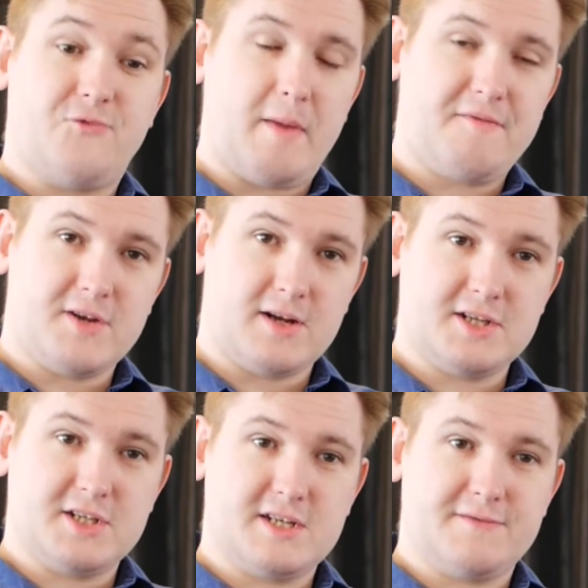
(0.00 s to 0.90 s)
The
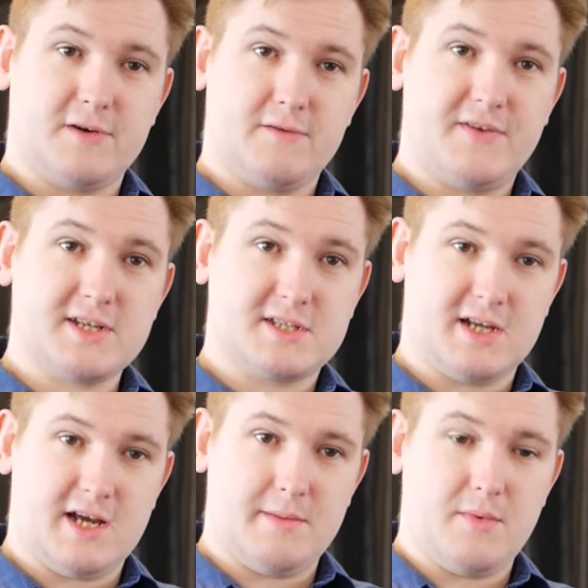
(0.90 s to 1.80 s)
methodologies for this
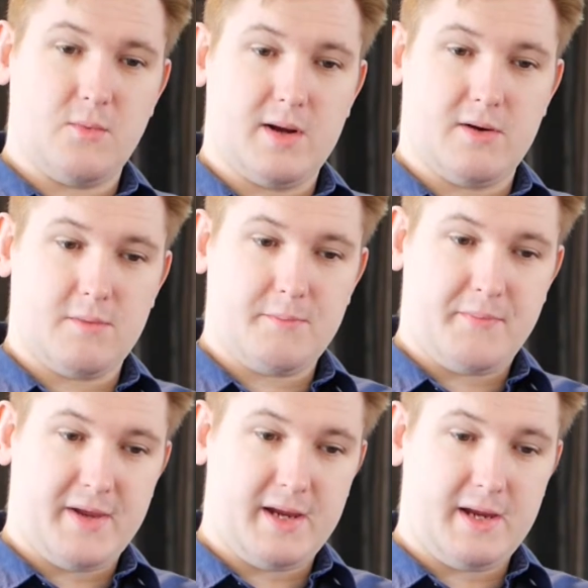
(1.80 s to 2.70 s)
term will
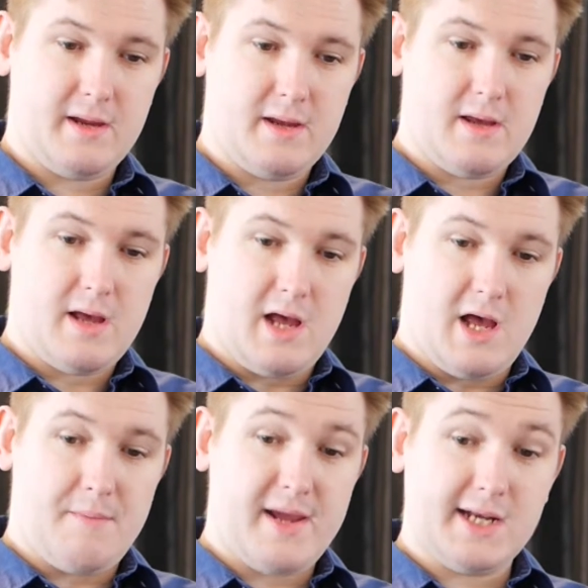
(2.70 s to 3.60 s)
be
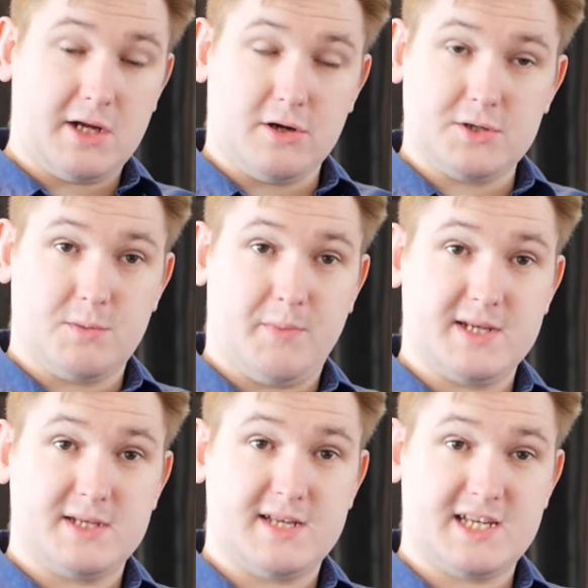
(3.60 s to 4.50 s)
mainly
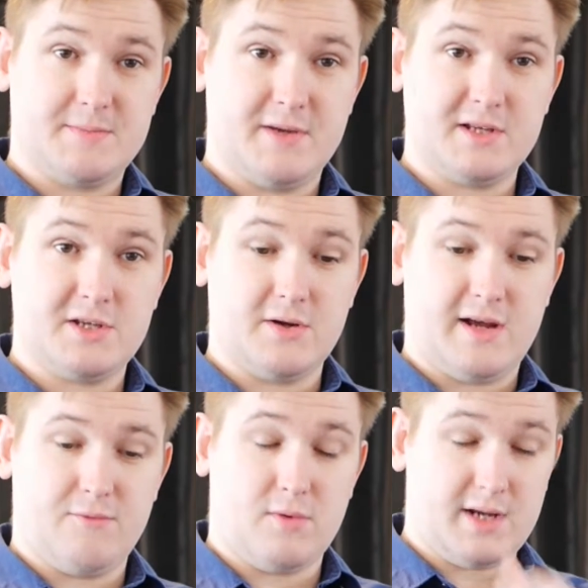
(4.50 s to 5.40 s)
coursework-based assessment. You'll
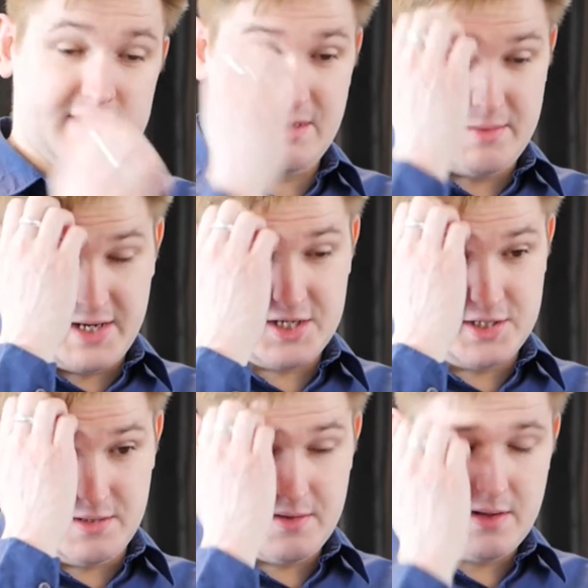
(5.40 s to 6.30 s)
have 1
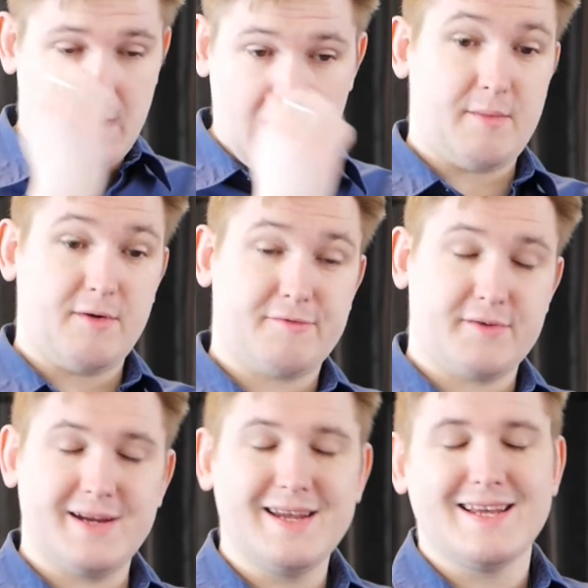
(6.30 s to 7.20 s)
examination.
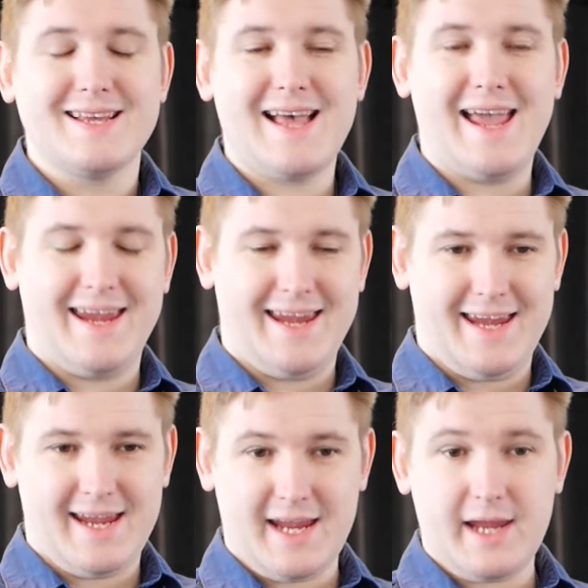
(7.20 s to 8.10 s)
MO3
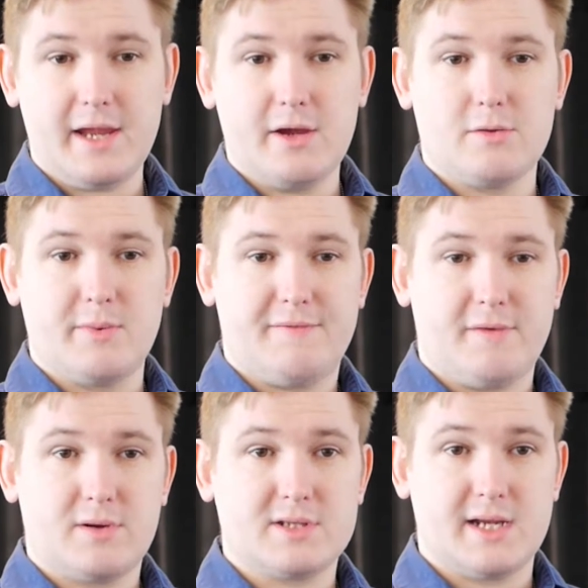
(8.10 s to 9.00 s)
AEE, you'll be
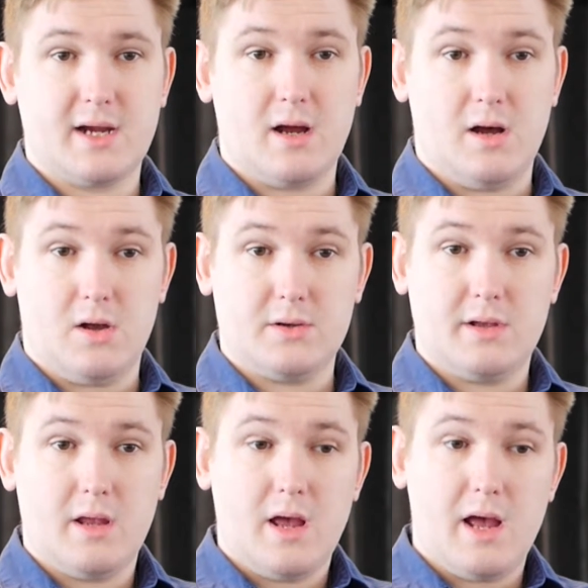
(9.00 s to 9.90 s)
focusing
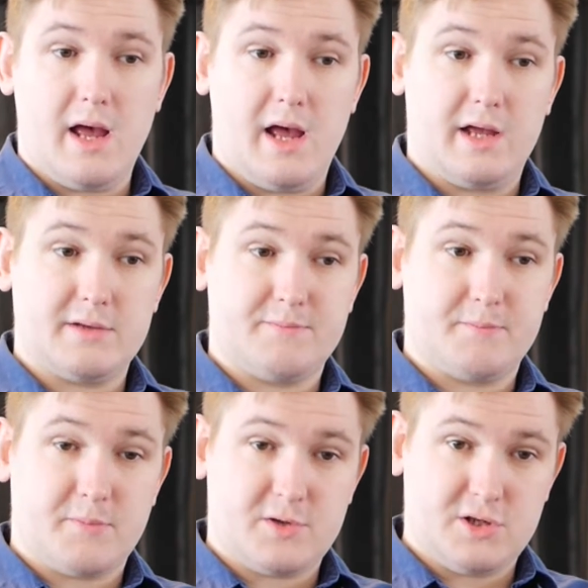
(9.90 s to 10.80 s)
on
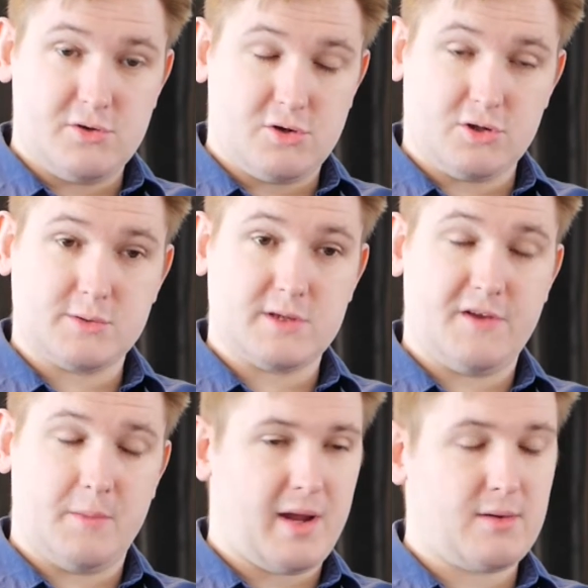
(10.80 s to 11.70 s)
2 courseworks
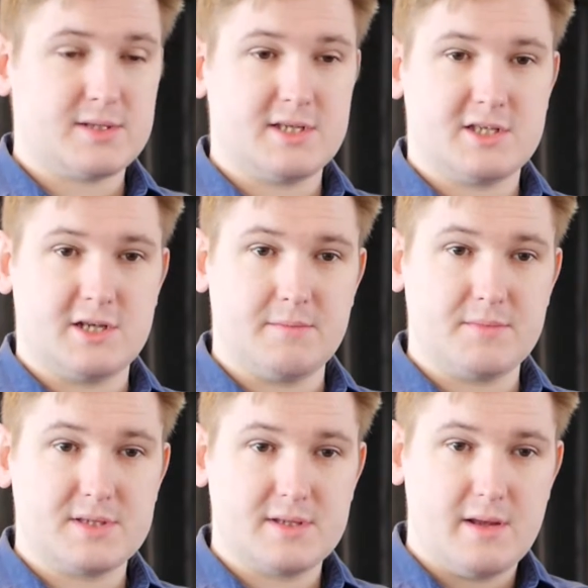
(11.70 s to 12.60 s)
for your power
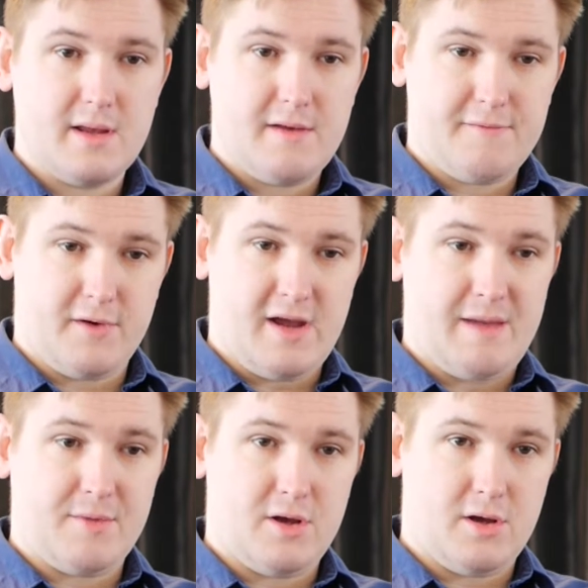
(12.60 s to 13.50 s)
systems. For
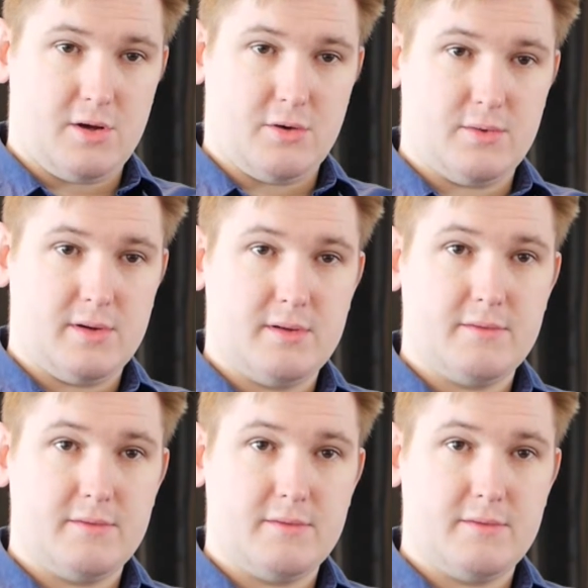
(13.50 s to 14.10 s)
MO3